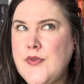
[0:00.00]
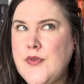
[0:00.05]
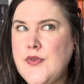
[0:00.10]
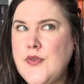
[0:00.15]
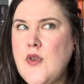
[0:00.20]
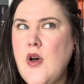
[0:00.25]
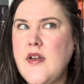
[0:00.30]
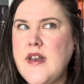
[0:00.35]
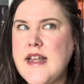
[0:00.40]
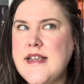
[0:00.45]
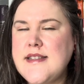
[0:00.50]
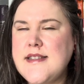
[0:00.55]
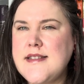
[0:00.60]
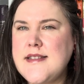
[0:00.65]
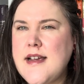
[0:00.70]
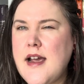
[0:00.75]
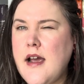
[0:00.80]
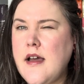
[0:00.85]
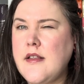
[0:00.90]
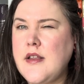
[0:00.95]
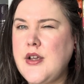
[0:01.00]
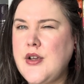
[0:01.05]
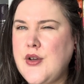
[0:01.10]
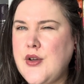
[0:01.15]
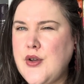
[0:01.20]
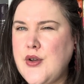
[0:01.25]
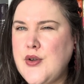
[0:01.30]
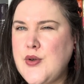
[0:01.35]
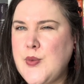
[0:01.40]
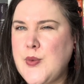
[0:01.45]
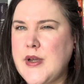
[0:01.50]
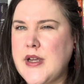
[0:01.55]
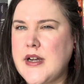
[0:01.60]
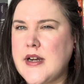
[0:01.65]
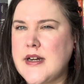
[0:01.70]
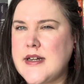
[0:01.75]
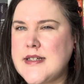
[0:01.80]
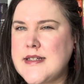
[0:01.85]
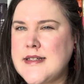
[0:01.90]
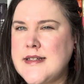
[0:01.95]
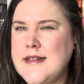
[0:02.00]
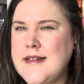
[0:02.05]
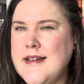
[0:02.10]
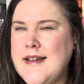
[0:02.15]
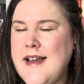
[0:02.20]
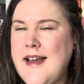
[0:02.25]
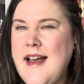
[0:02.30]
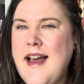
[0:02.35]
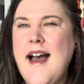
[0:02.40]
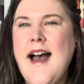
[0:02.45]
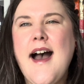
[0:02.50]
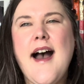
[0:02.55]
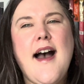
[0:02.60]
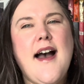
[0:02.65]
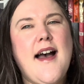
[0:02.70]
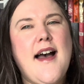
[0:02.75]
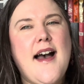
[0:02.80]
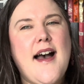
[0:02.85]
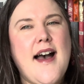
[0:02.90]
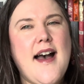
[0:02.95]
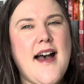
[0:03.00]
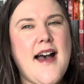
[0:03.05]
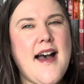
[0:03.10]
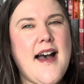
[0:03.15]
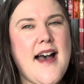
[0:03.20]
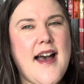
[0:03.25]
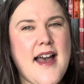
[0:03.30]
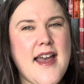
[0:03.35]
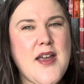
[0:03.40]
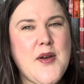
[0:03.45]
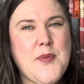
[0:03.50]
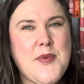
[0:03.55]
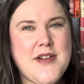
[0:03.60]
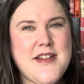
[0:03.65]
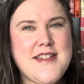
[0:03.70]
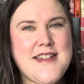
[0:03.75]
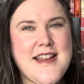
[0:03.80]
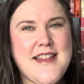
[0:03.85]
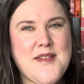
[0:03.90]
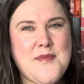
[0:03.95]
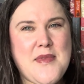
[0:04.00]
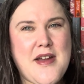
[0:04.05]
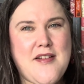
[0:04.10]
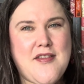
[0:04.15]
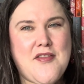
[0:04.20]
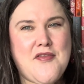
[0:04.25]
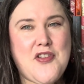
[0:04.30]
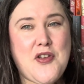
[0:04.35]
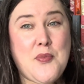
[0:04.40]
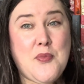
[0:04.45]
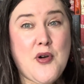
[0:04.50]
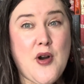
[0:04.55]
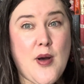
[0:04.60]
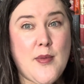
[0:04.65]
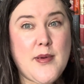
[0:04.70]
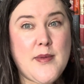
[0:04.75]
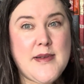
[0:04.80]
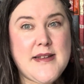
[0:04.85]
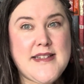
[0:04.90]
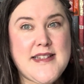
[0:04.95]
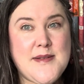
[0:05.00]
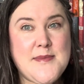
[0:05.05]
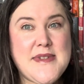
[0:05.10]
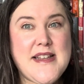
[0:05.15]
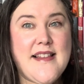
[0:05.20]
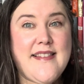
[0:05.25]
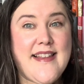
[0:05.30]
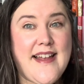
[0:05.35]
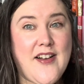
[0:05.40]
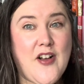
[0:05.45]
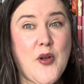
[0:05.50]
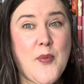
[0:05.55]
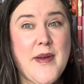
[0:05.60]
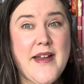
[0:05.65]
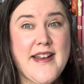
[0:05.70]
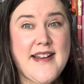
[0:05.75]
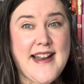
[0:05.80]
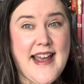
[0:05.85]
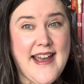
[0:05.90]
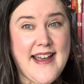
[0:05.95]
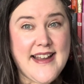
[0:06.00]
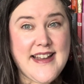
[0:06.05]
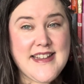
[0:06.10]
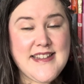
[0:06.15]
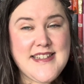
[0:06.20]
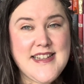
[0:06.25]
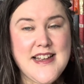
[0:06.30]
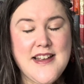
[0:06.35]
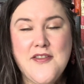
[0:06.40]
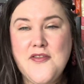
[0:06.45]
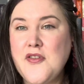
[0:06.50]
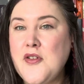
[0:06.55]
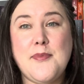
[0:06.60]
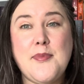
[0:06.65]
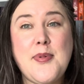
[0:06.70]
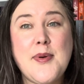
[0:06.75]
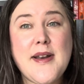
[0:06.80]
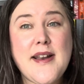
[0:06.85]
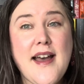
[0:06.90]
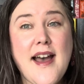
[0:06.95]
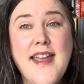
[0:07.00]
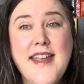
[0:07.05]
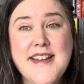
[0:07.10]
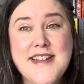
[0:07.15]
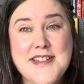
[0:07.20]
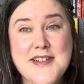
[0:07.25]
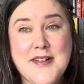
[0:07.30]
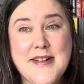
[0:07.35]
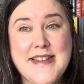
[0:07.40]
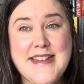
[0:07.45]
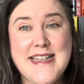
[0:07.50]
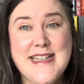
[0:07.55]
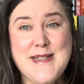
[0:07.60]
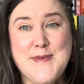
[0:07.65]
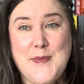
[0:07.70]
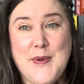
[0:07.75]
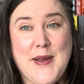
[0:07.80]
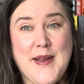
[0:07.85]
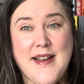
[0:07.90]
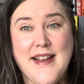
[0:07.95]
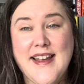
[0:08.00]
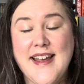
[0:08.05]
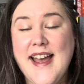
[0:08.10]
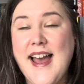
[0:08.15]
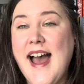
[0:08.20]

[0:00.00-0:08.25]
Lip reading: Not necessarily good weird. I appreciate that my review probably seems a little bit negative, but I enjoyed this book.